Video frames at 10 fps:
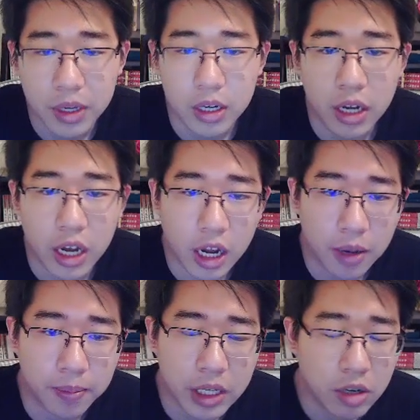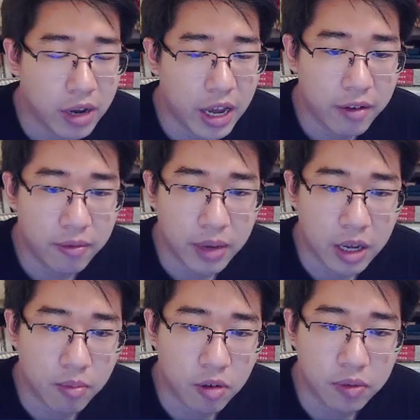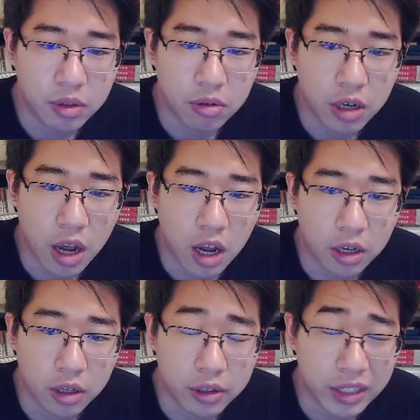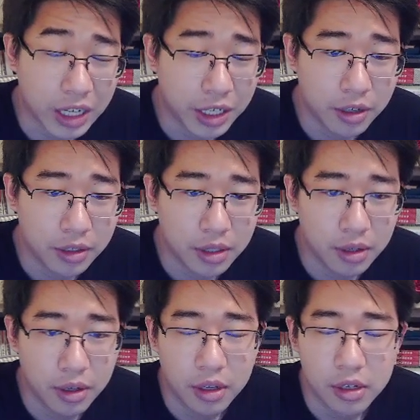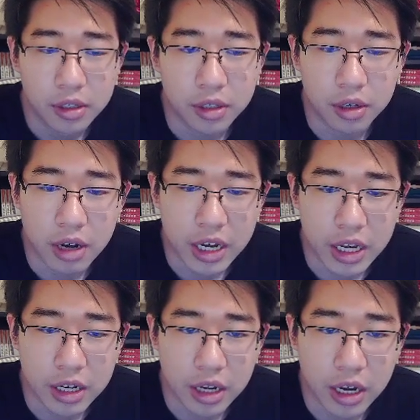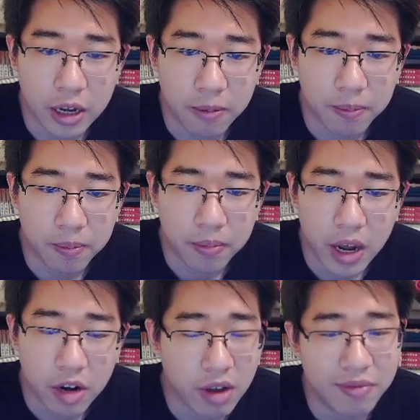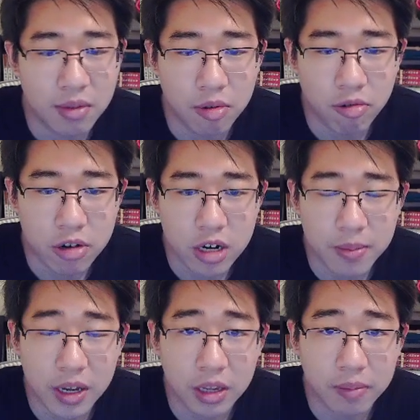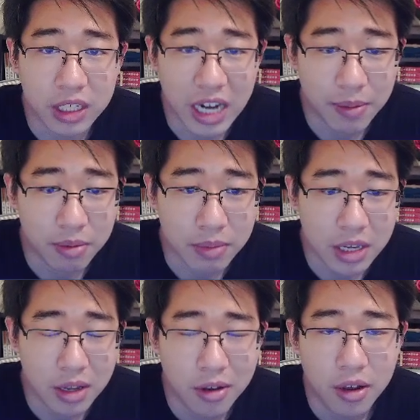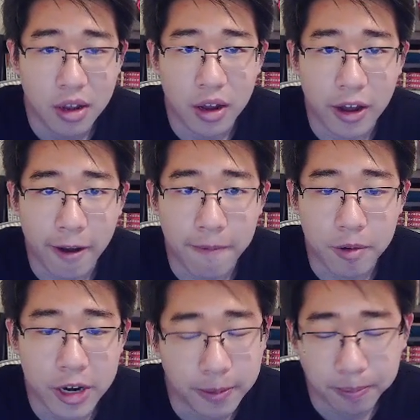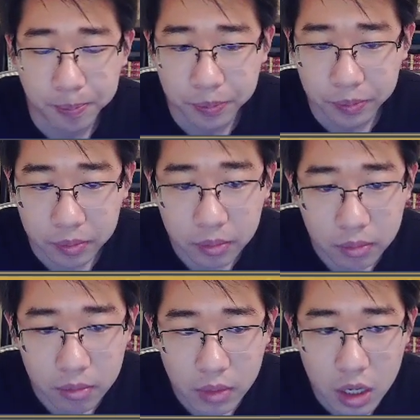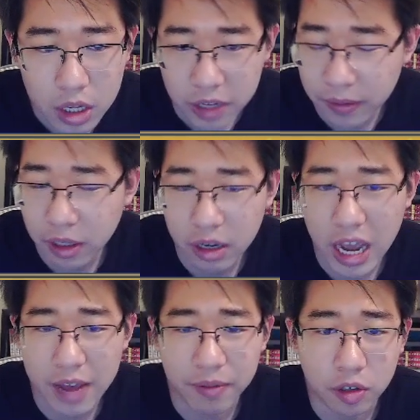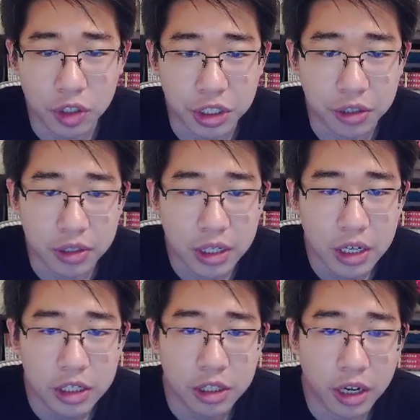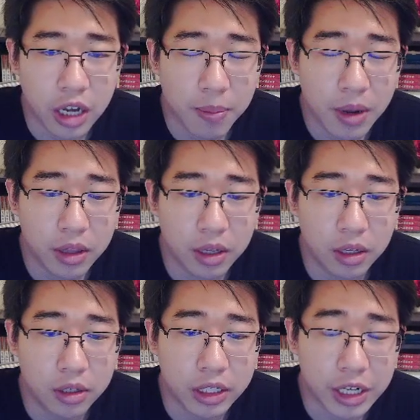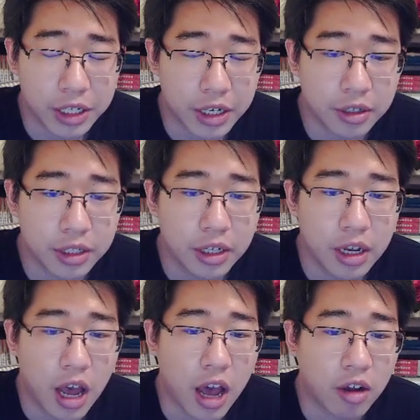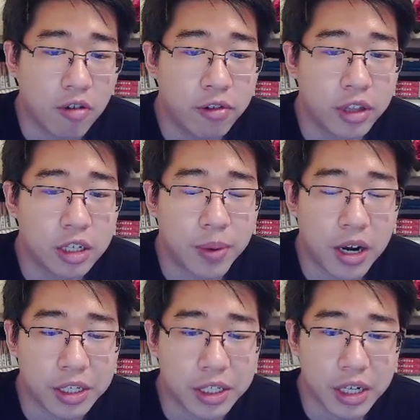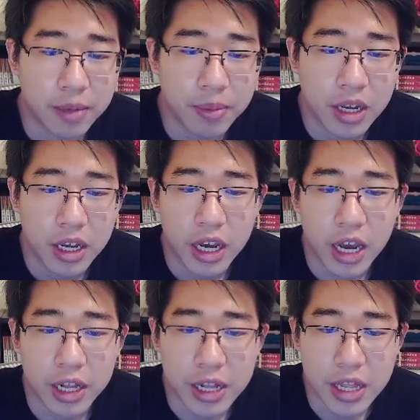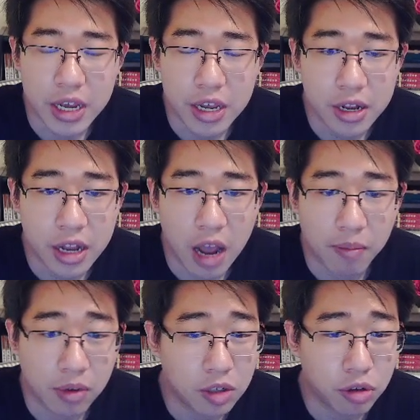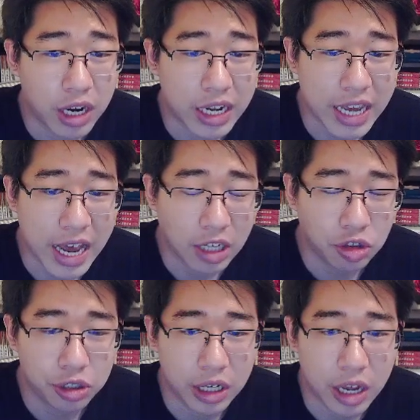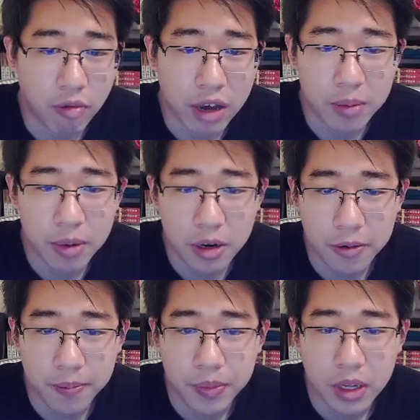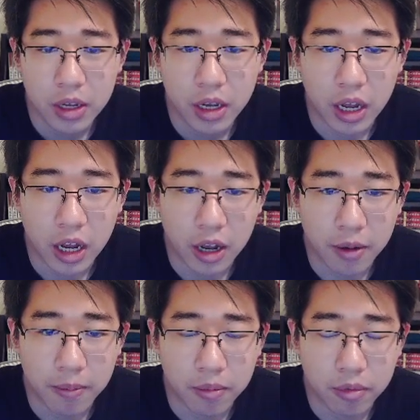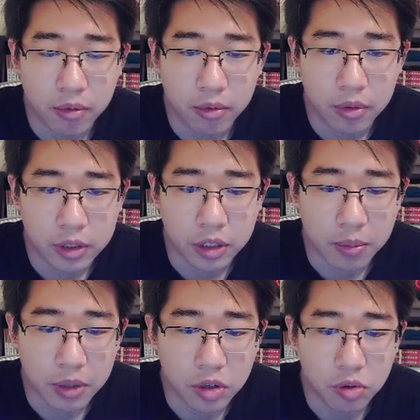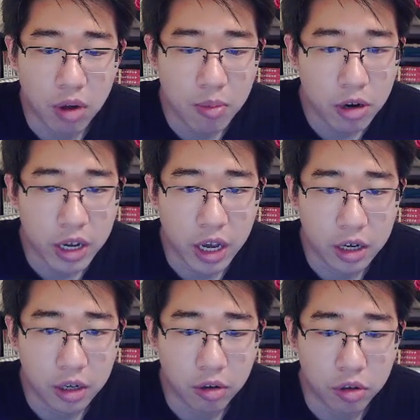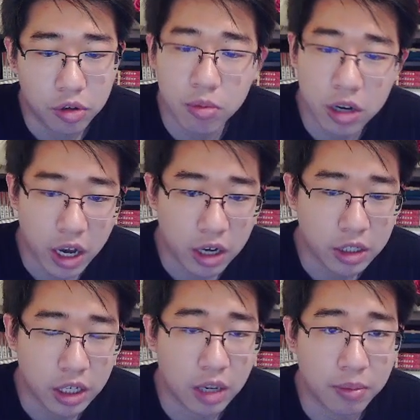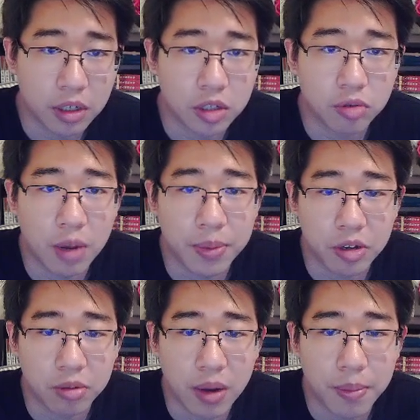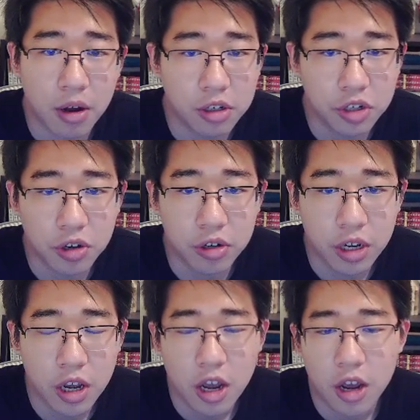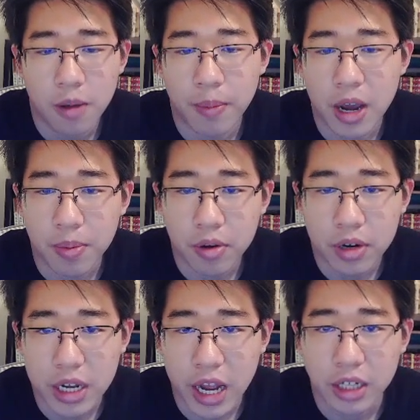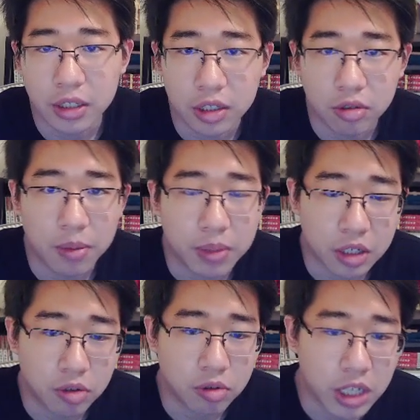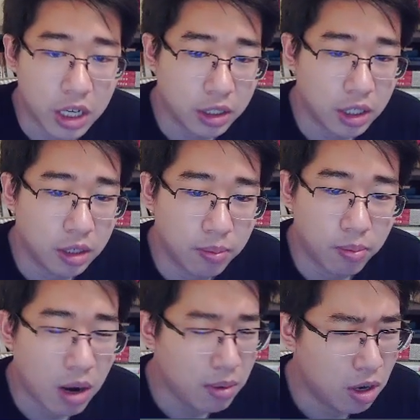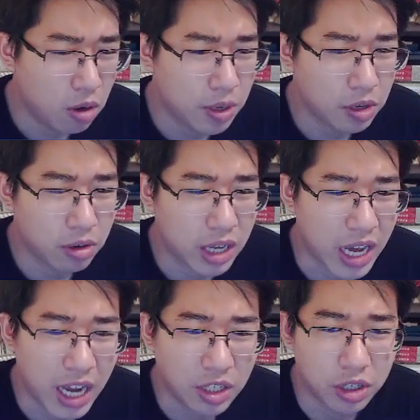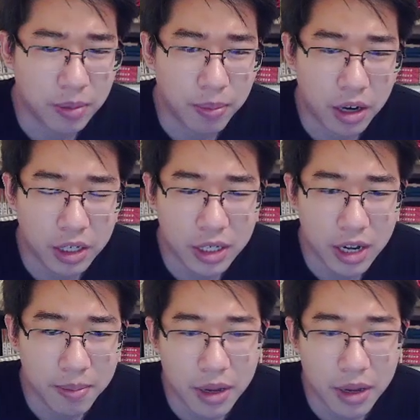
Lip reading: They don't have a move stored on the All Ninetales, so I can I don't have to be worried about them sniping me, right? Even though I have no shields. So they come out the All Ninetales, I go for this Body Slam, and then I'm going to try to catch a Weather Ball. So I'm going to do one more counter, or 2 more counters, and I'm going to swap into my Politoed. My opponent actually swapped into Jellicent, probably hoping to catch a Body Slam.